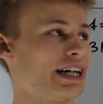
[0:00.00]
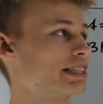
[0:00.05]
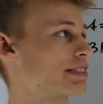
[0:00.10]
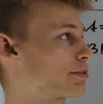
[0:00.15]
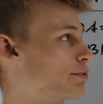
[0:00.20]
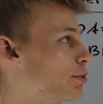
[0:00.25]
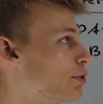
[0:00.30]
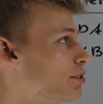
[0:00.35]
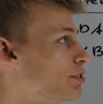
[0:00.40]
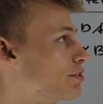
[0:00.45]

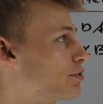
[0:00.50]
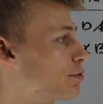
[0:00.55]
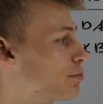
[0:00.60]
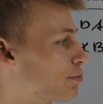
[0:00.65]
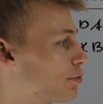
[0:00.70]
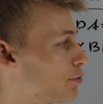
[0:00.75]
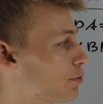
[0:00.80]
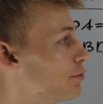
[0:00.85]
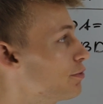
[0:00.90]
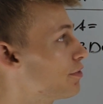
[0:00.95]
task was
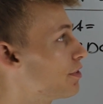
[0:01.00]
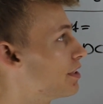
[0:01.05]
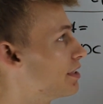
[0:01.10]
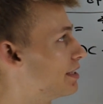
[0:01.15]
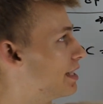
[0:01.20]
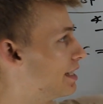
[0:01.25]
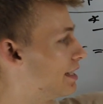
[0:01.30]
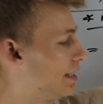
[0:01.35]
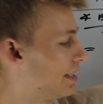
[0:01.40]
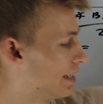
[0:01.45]
to prove
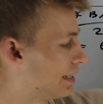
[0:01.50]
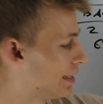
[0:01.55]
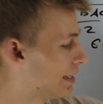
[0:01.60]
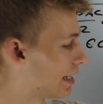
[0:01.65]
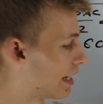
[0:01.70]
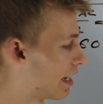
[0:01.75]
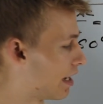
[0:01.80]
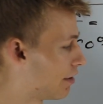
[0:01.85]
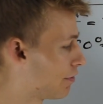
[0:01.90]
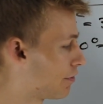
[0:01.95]
that
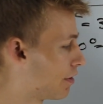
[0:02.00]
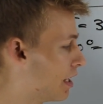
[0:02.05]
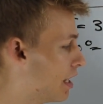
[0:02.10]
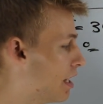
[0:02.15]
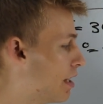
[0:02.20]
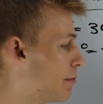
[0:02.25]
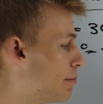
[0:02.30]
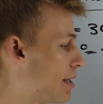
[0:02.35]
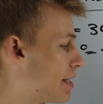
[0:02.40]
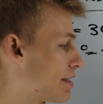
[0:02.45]
E F
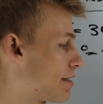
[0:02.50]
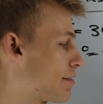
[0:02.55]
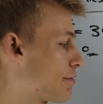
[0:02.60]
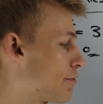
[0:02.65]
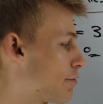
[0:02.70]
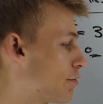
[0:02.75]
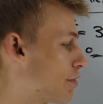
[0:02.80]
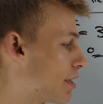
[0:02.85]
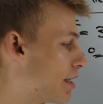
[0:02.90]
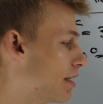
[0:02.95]

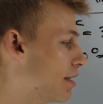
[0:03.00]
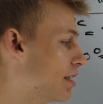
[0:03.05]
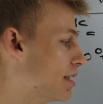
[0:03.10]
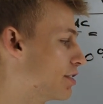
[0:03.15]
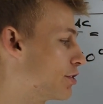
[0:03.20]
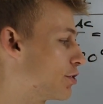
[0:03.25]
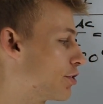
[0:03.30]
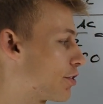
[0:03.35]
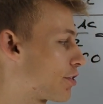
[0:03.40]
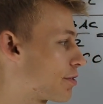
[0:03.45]
passes through the
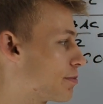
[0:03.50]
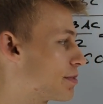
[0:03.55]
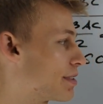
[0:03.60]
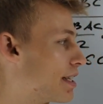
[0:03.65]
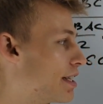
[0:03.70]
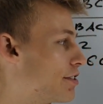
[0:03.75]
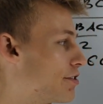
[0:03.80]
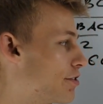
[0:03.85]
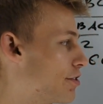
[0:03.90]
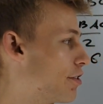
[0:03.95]

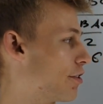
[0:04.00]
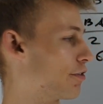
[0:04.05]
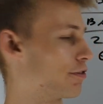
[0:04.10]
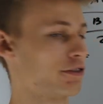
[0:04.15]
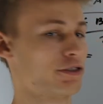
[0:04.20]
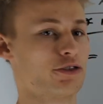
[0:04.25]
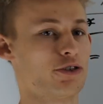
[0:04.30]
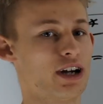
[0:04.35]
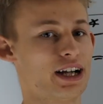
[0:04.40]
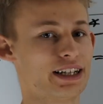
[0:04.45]
circumcenter
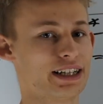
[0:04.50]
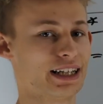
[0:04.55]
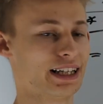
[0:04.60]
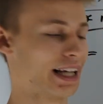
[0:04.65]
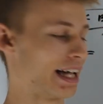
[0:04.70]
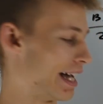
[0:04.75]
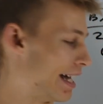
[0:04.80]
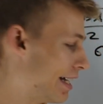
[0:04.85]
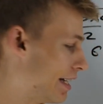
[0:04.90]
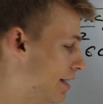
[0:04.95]
of
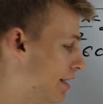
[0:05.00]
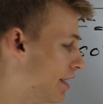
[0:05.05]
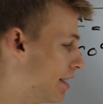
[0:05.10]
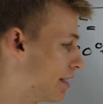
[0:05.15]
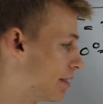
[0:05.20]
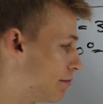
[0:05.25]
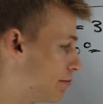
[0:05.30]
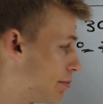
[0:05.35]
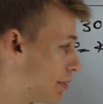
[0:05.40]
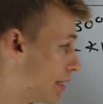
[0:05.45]
triangle A
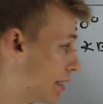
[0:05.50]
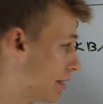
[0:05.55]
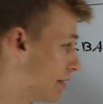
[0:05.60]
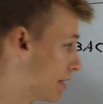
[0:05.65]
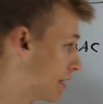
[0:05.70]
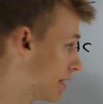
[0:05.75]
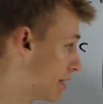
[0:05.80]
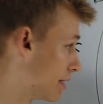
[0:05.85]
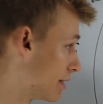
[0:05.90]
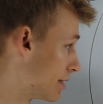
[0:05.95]

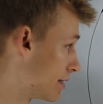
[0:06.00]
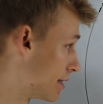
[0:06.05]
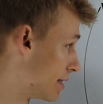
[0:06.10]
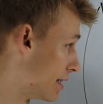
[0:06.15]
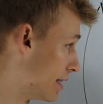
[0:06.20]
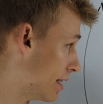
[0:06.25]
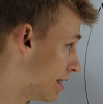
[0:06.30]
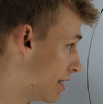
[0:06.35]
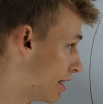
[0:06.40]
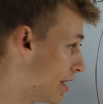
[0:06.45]
B
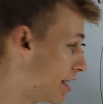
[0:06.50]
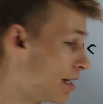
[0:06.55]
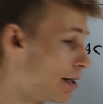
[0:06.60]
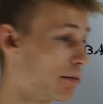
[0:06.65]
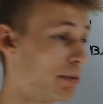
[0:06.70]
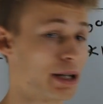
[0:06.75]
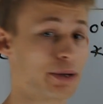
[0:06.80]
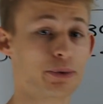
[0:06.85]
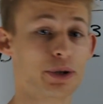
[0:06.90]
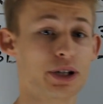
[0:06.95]
C.
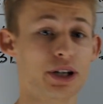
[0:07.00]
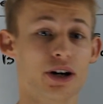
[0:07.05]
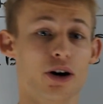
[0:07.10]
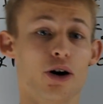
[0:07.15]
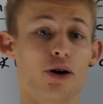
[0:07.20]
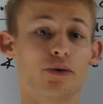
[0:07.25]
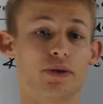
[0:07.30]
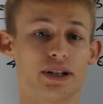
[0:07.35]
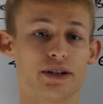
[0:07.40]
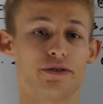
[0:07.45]
But we
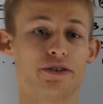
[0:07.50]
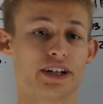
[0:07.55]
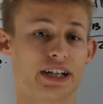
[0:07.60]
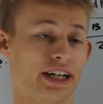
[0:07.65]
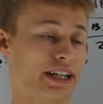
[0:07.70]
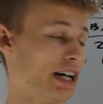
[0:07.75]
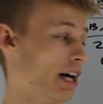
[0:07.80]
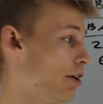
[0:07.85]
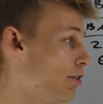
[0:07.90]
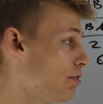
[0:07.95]
already
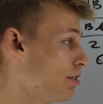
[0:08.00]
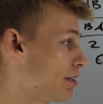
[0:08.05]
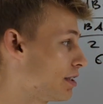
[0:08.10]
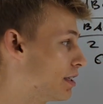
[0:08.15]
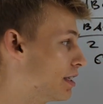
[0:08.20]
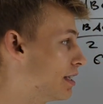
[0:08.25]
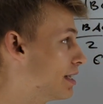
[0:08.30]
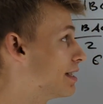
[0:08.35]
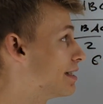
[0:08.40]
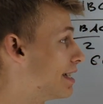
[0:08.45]
figured
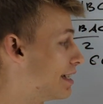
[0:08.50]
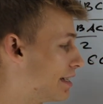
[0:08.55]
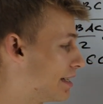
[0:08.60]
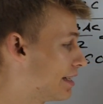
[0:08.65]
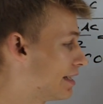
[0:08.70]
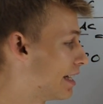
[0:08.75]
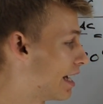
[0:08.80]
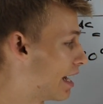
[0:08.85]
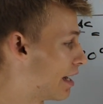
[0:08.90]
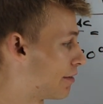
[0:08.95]
out that
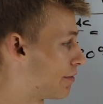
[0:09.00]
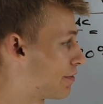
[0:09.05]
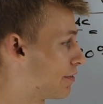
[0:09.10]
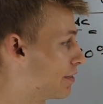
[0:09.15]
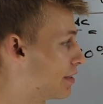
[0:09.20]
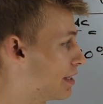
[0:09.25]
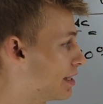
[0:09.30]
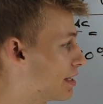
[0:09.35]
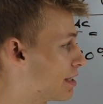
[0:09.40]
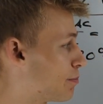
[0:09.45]
E
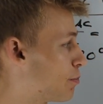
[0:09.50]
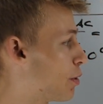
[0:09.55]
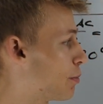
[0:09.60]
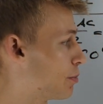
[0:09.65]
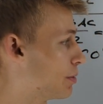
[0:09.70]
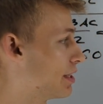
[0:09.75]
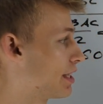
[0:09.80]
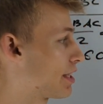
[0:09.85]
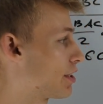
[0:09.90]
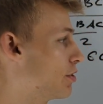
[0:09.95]
F is
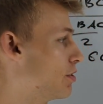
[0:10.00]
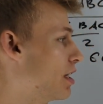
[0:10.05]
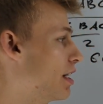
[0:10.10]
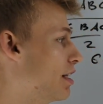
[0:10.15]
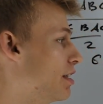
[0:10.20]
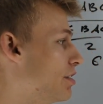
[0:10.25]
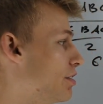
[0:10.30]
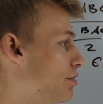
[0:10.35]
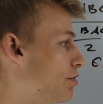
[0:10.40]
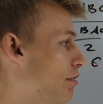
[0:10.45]

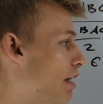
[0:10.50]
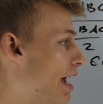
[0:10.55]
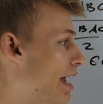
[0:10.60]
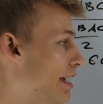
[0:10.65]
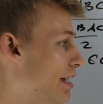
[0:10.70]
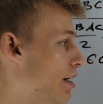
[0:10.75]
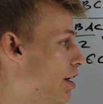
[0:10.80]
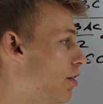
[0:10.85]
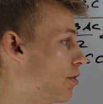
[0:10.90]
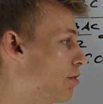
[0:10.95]
perpendicular to
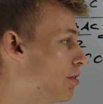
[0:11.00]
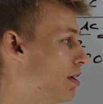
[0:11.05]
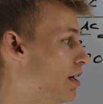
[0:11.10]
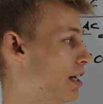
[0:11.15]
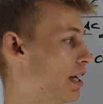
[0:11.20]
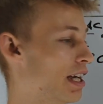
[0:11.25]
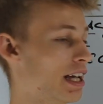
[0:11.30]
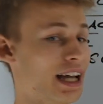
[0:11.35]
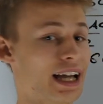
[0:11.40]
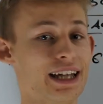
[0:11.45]
A O.
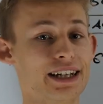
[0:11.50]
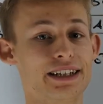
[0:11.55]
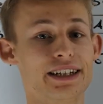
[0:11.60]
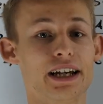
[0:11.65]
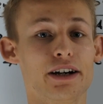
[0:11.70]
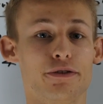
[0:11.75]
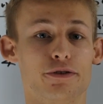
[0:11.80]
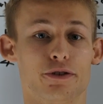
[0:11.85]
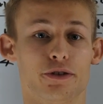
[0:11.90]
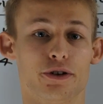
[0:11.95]
And
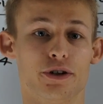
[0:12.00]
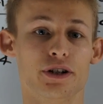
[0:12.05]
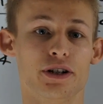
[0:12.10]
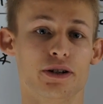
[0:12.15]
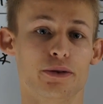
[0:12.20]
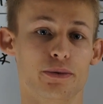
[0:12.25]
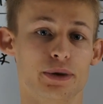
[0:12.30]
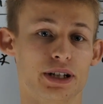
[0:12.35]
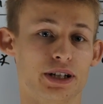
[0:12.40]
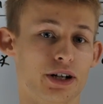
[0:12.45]

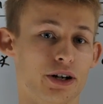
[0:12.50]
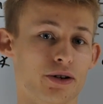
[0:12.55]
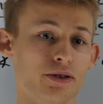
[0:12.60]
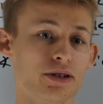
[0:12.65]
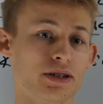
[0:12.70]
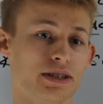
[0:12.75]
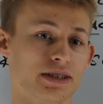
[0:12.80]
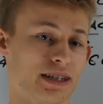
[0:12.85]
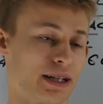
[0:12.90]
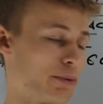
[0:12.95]
therefore, we
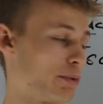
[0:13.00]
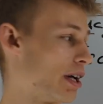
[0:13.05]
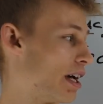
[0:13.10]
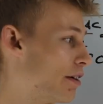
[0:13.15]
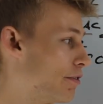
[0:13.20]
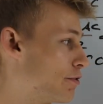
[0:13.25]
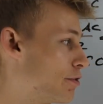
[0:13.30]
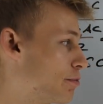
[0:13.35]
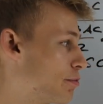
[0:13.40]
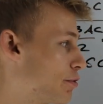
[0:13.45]
know that we
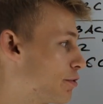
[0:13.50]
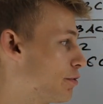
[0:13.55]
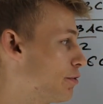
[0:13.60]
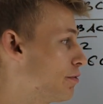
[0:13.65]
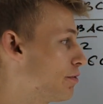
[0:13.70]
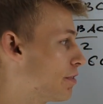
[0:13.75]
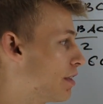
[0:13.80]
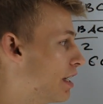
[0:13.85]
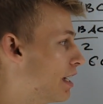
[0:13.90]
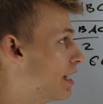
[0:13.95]
have to
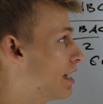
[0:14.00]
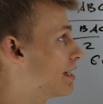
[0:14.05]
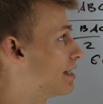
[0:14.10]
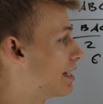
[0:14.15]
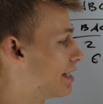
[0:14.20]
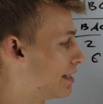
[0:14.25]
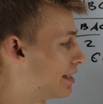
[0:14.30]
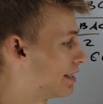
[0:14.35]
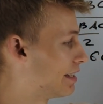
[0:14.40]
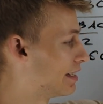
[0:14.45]
prove
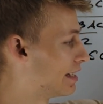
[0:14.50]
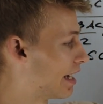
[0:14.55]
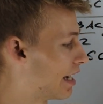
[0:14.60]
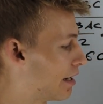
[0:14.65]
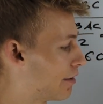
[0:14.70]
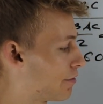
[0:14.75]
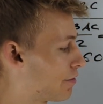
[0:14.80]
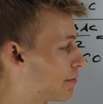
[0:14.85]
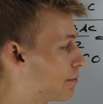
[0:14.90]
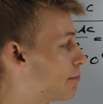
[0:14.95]
that E
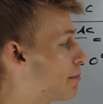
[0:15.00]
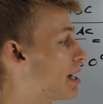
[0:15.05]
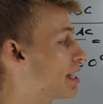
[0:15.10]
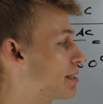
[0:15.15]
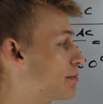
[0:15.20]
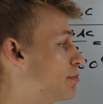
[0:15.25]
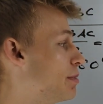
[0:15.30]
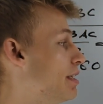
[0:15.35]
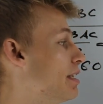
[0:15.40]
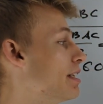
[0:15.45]
F
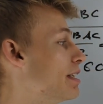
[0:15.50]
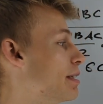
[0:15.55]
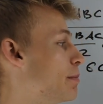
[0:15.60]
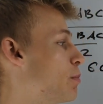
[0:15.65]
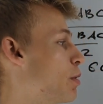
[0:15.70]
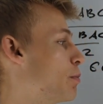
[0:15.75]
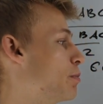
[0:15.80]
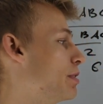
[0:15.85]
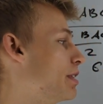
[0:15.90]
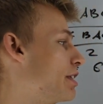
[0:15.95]
must be
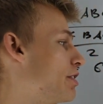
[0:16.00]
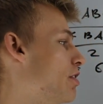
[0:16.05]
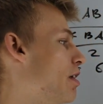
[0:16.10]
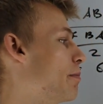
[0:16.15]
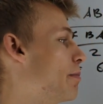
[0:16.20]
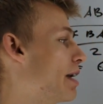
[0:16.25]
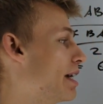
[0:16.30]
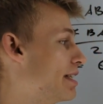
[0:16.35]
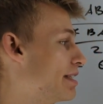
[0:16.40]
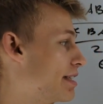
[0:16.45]
the
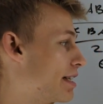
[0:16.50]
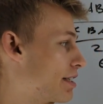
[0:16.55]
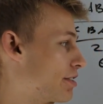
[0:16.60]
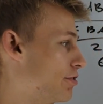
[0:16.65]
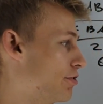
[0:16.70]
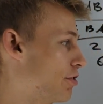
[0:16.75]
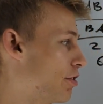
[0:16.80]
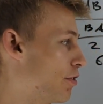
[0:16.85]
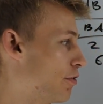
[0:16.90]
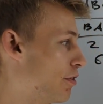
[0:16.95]
perpendicular
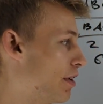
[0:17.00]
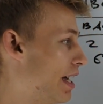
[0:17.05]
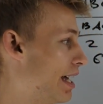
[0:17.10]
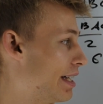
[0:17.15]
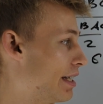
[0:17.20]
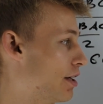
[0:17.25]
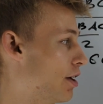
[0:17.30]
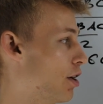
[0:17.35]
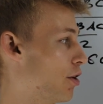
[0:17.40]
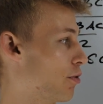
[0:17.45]
bisector of
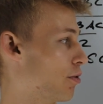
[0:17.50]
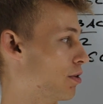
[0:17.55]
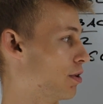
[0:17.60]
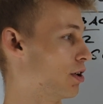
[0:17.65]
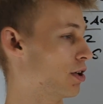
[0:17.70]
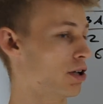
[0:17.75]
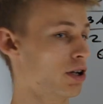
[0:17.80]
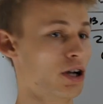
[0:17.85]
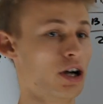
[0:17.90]
A O.